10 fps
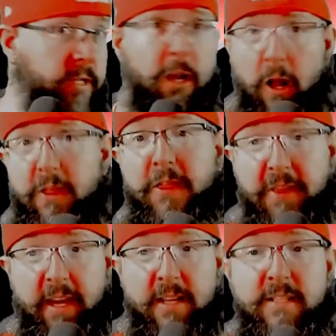all the
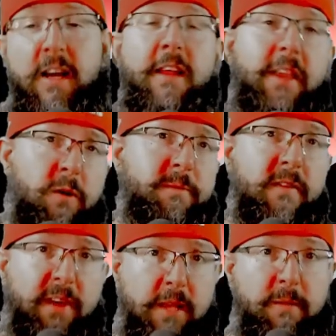things that would be
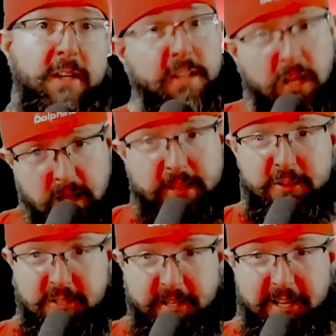available in the
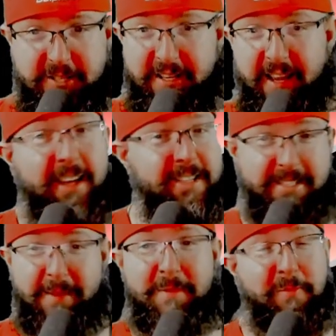collector's edition,
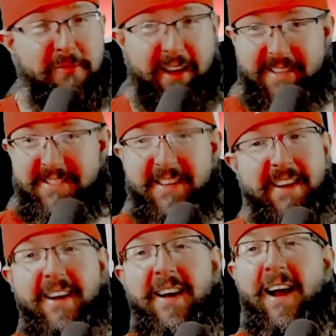except the price.
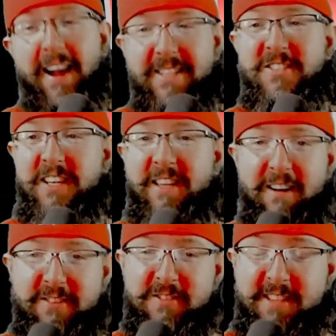IGN
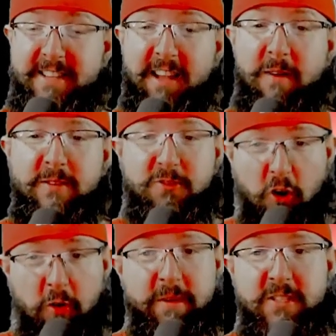also sat down with
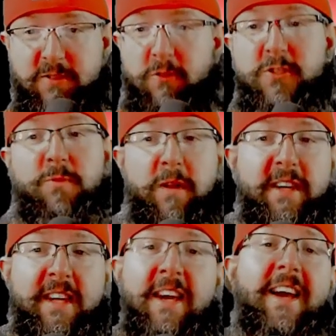Tobi
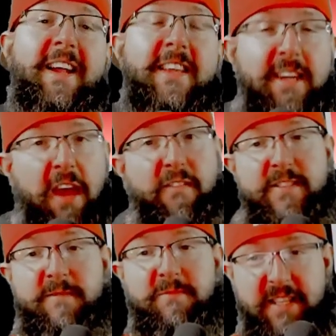Stolz-Zwilling, and he gave us
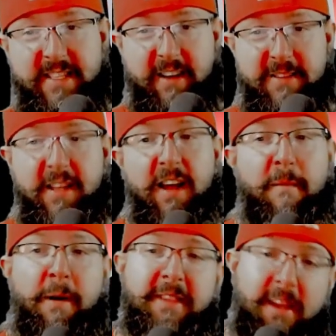some details
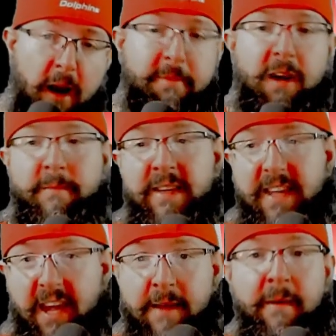about the upcoming
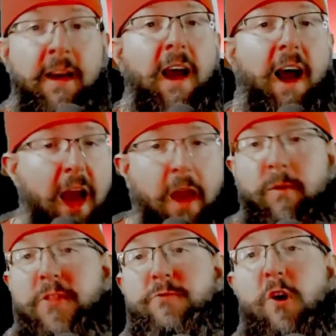game. I will
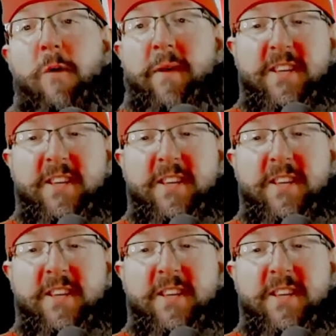throw up a